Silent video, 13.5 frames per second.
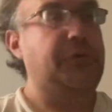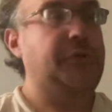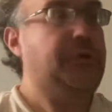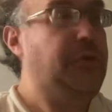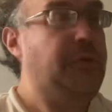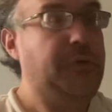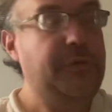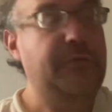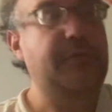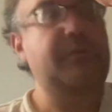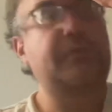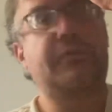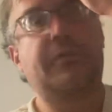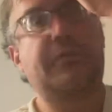
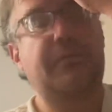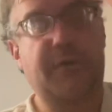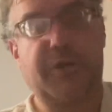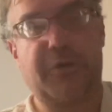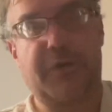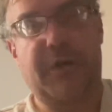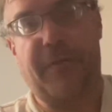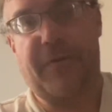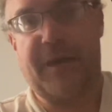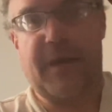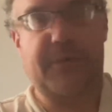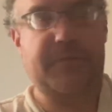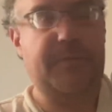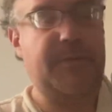We know nothing
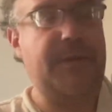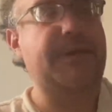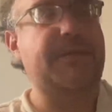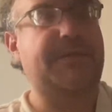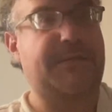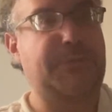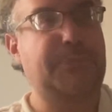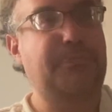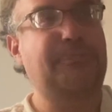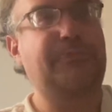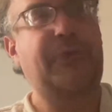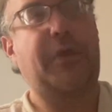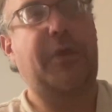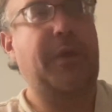else when it's,
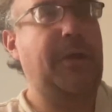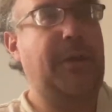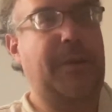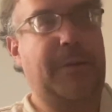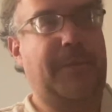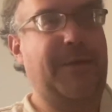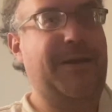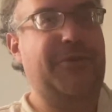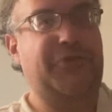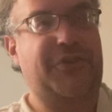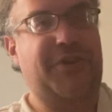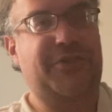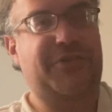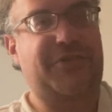when I just
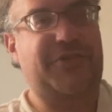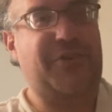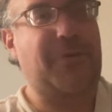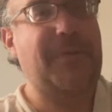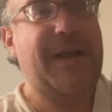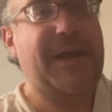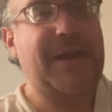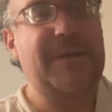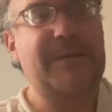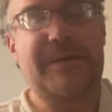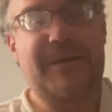can just go back in